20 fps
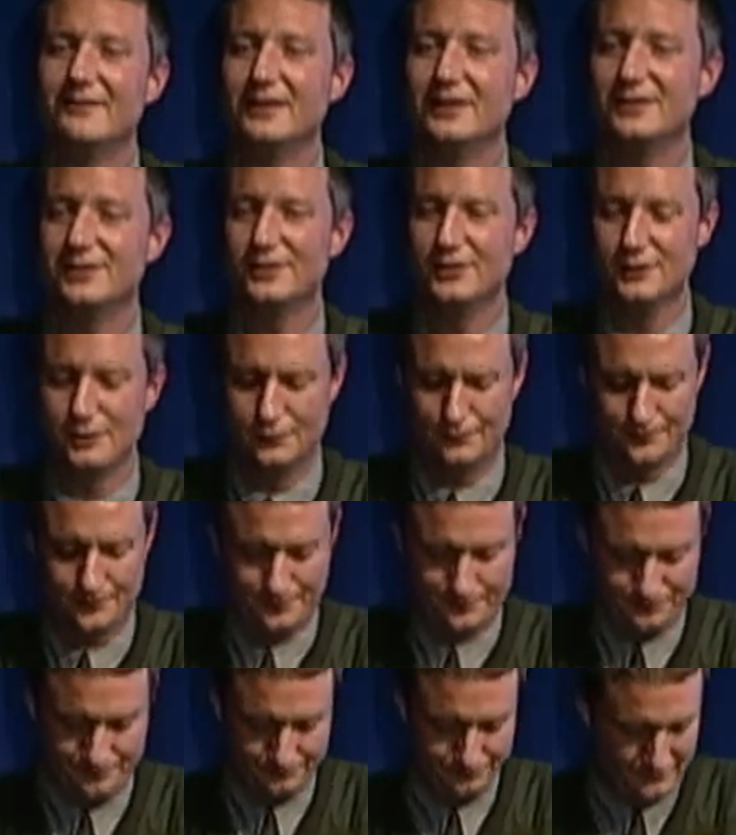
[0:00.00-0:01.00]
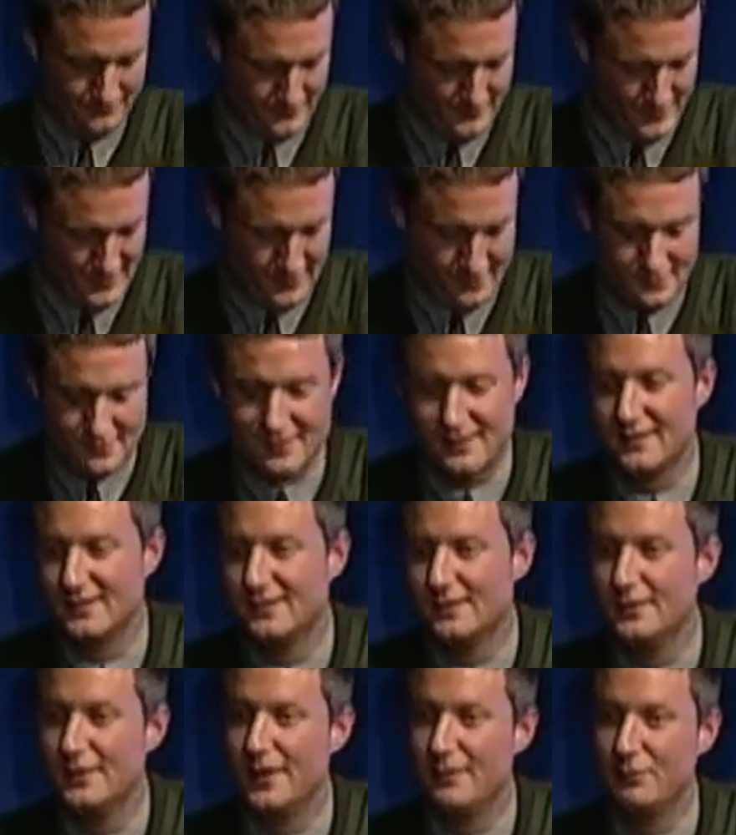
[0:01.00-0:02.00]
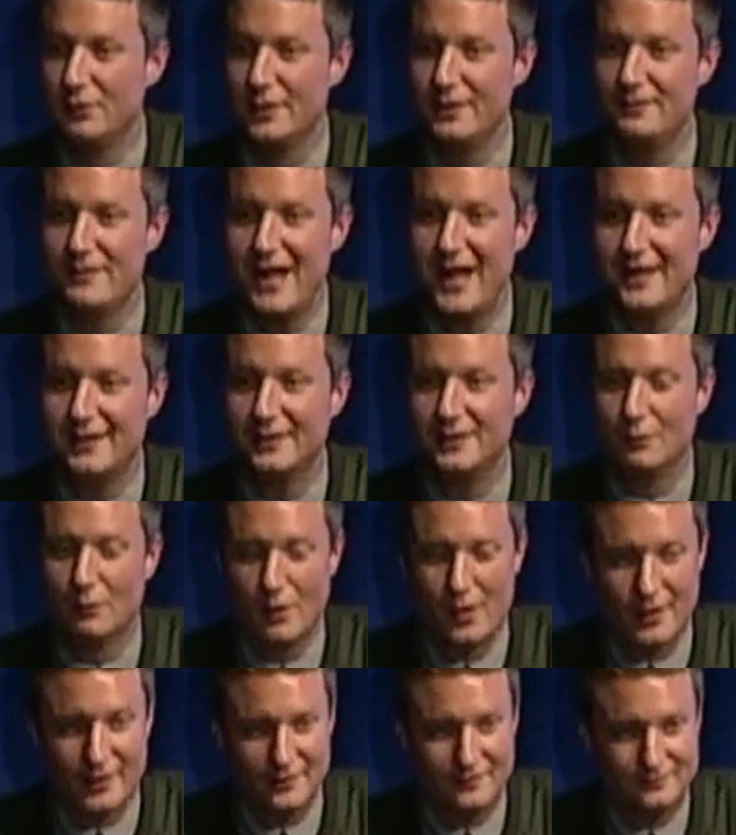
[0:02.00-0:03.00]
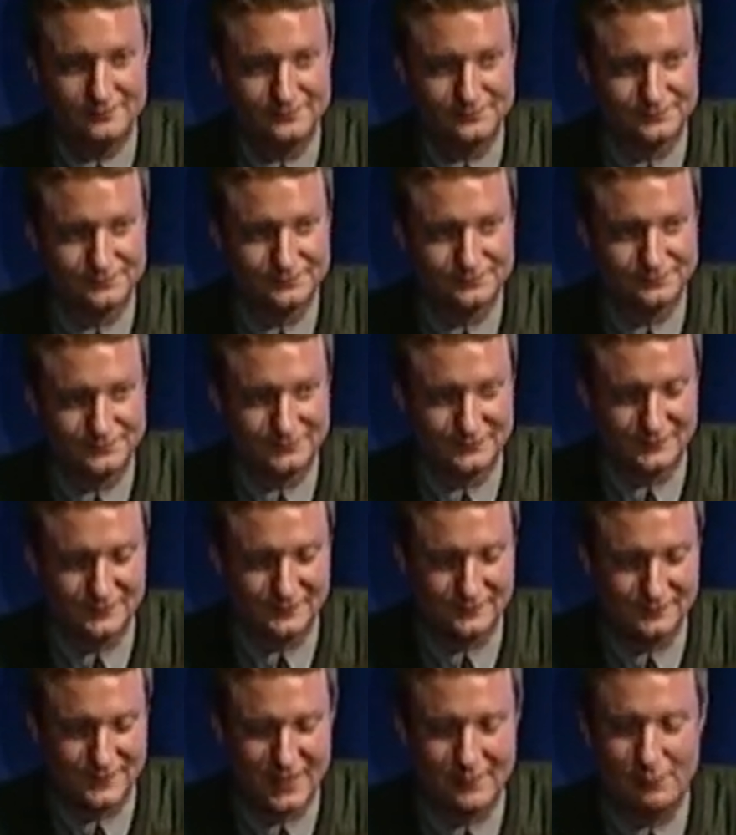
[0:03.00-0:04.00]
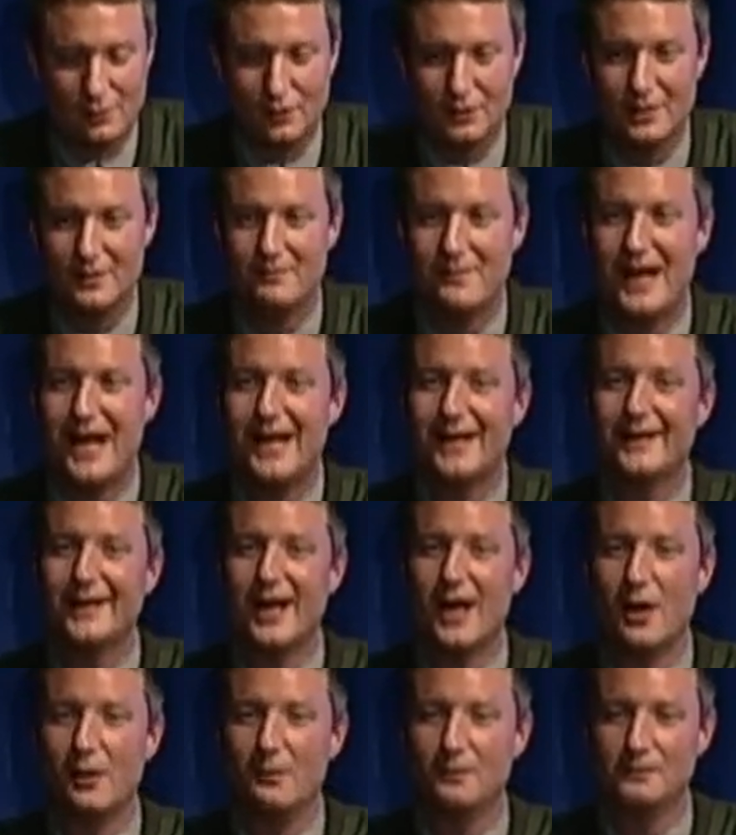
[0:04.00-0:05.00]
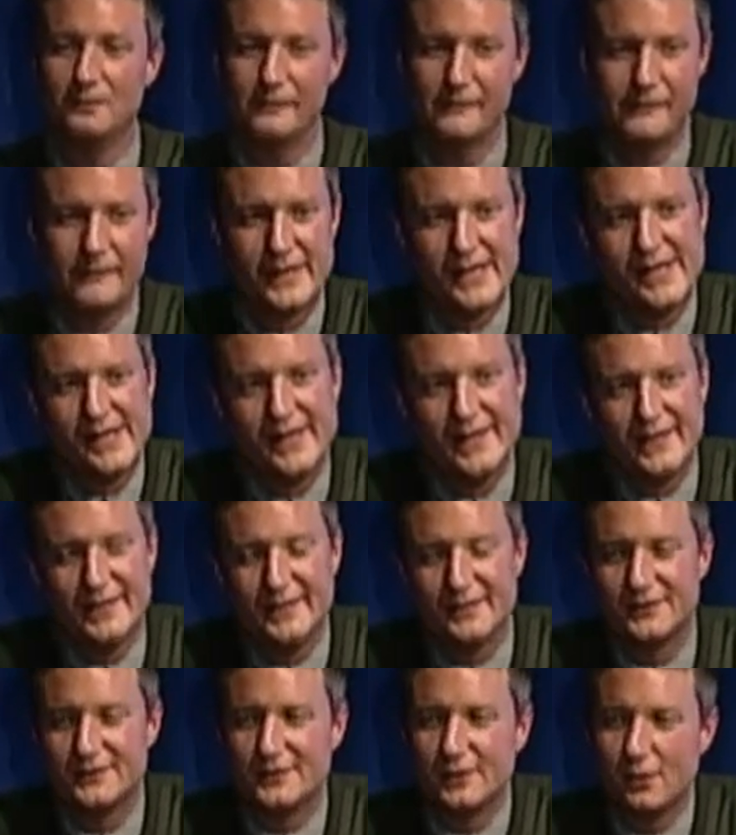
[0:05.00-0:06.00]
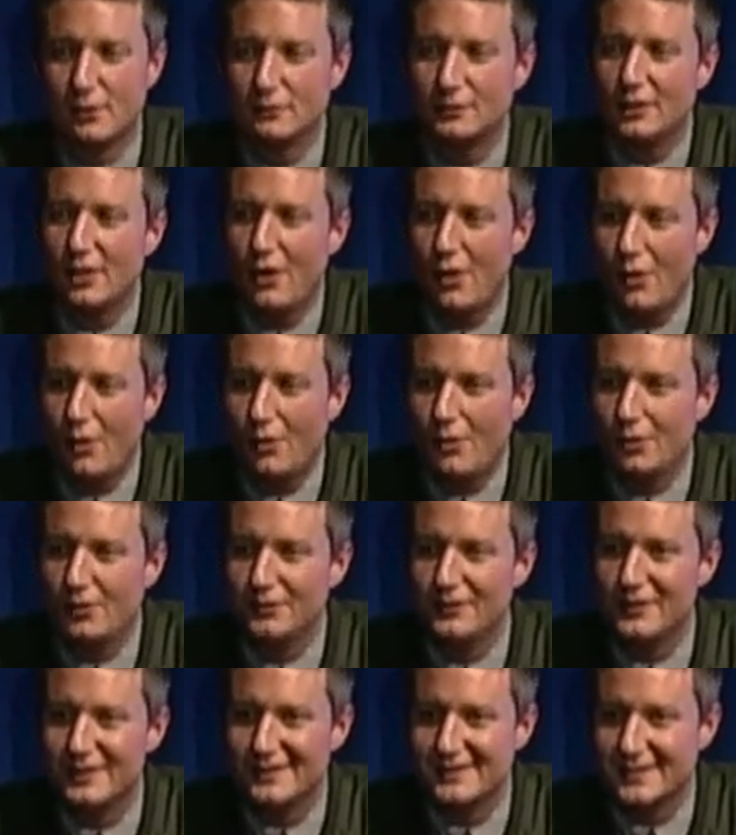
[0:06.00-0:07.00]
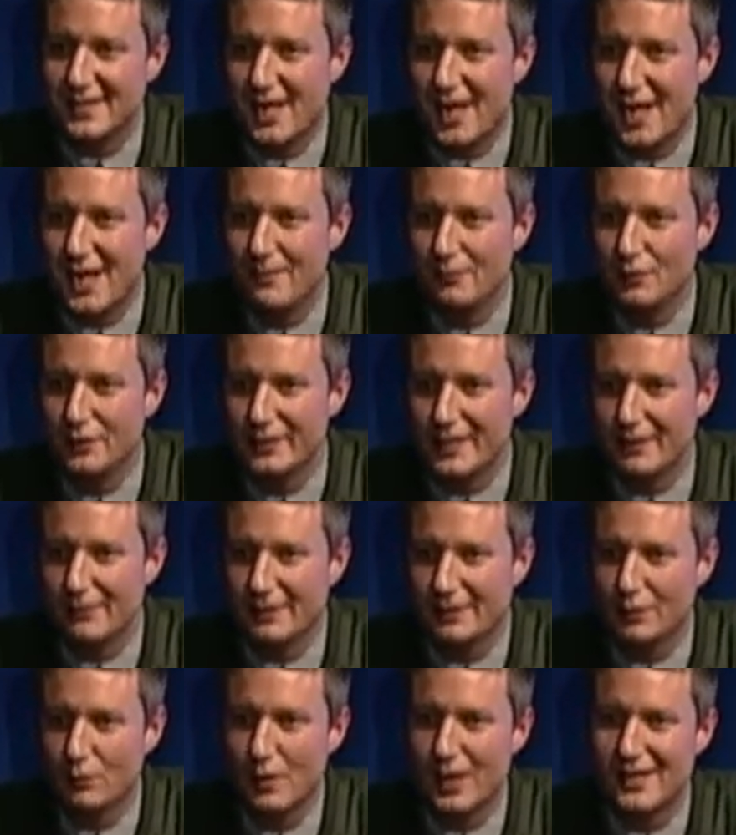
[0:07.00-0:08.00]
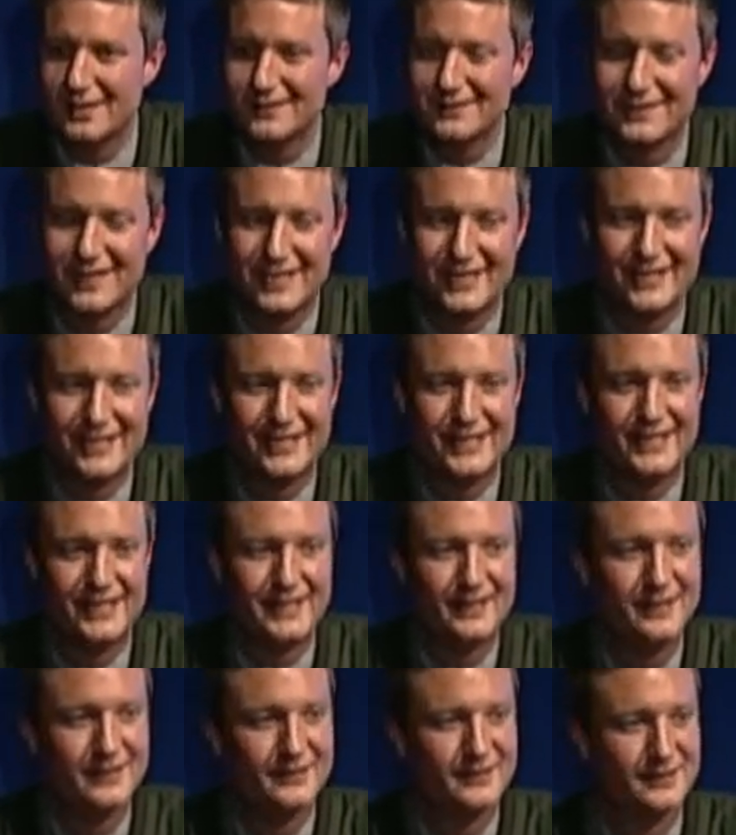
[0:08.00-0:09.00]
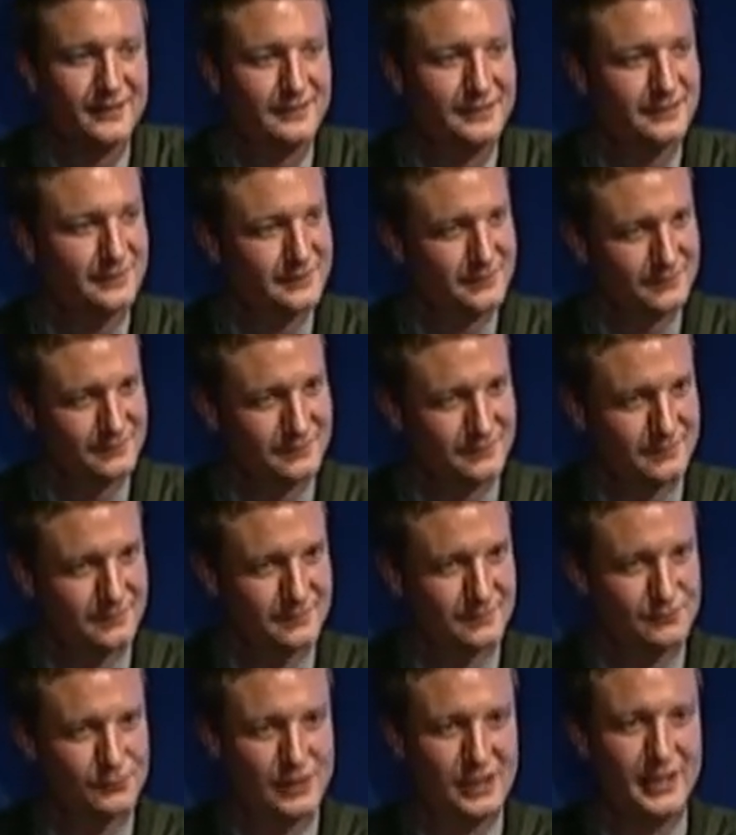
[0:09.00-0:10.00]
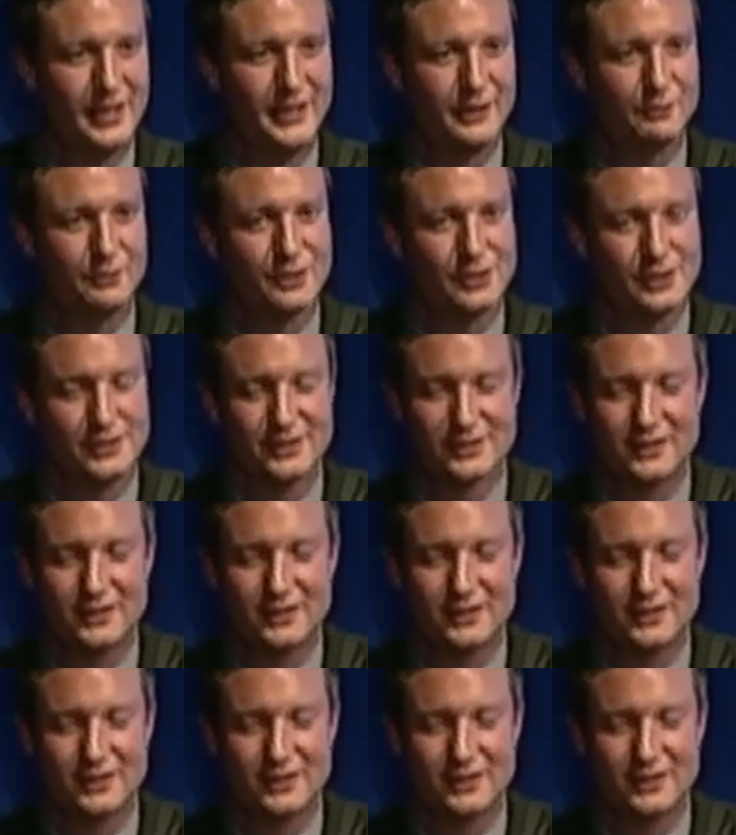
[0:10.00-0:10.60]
in to you. They put him back in the water. They pull him back out. He is so cold this time when they request that he relinquish his